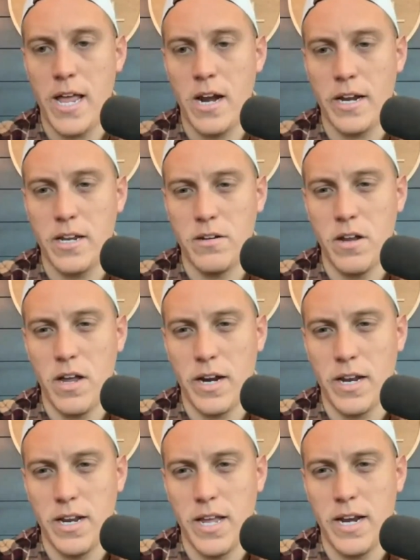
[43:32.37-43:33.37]
and I
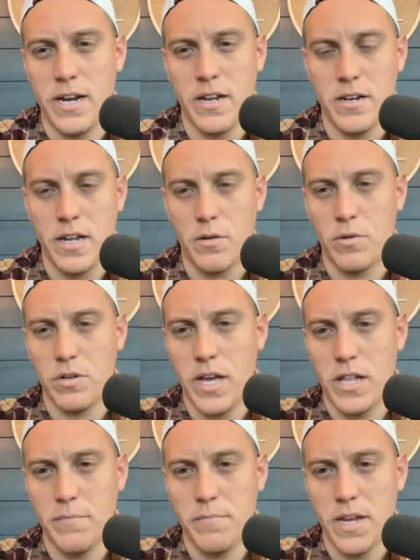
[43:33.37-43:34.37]
can hit it and Nick will
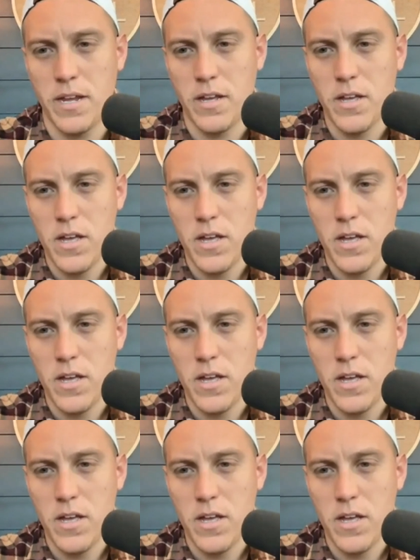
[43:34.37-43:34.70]
yell at me.